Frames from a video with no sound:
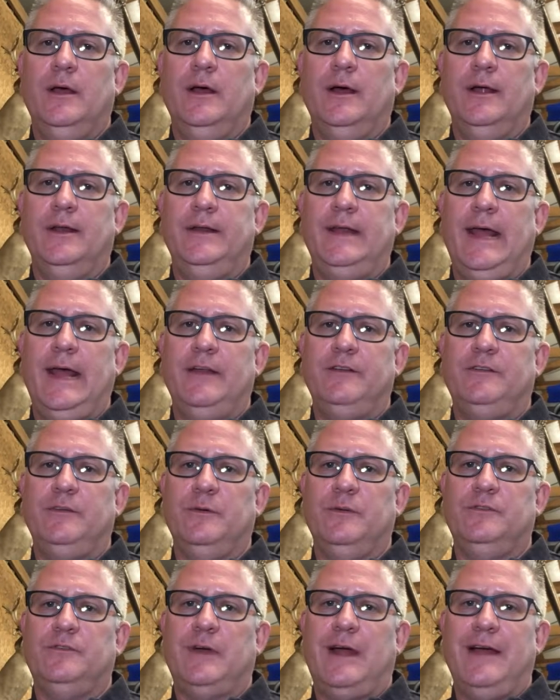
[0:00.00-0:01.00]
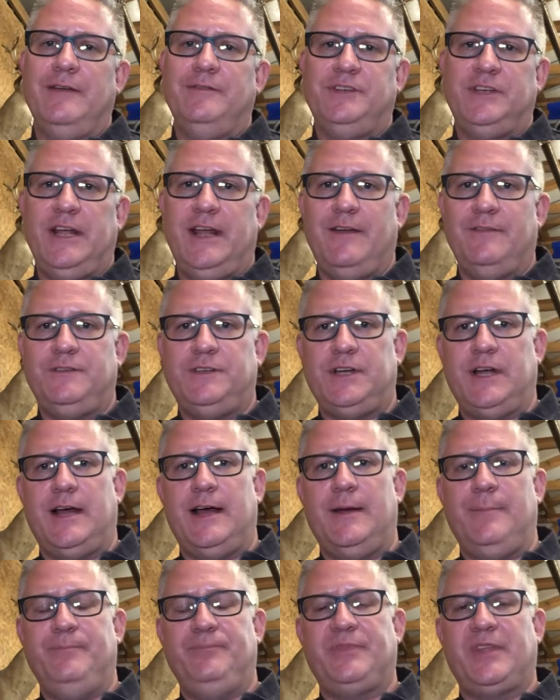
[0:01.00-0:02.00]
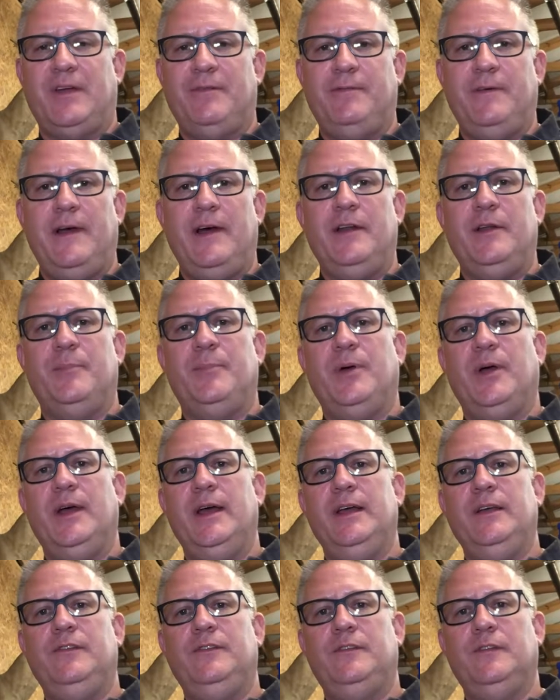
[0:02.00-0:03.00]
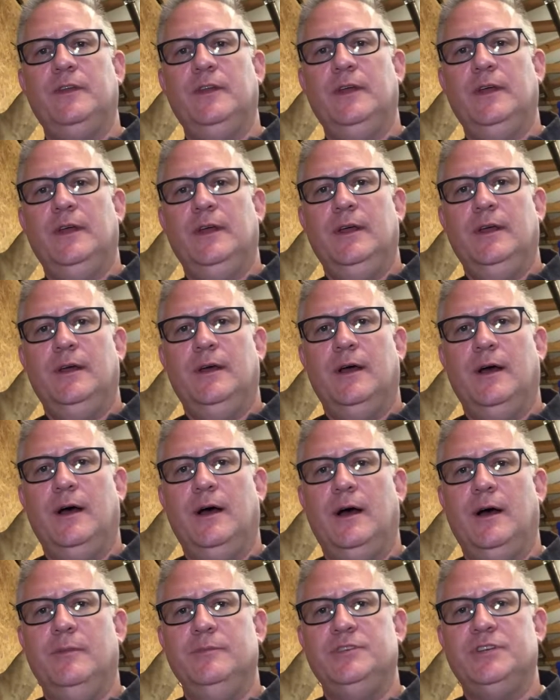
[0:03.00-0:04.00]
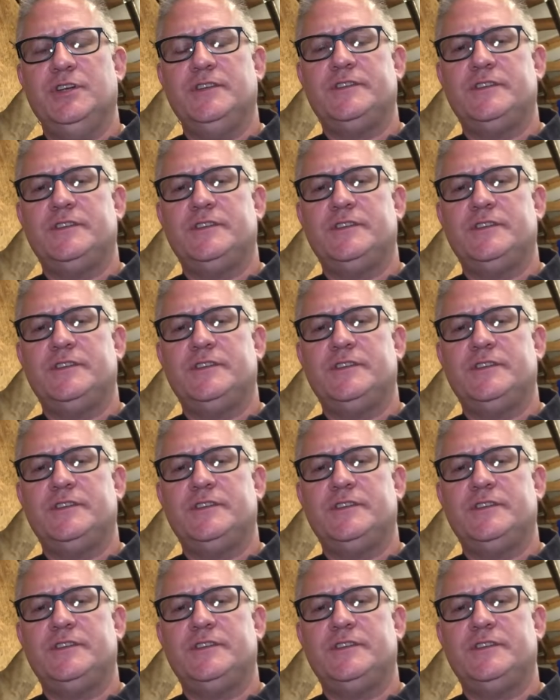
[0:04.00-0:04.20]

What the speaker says: down to a drive shaft shop. I found a place just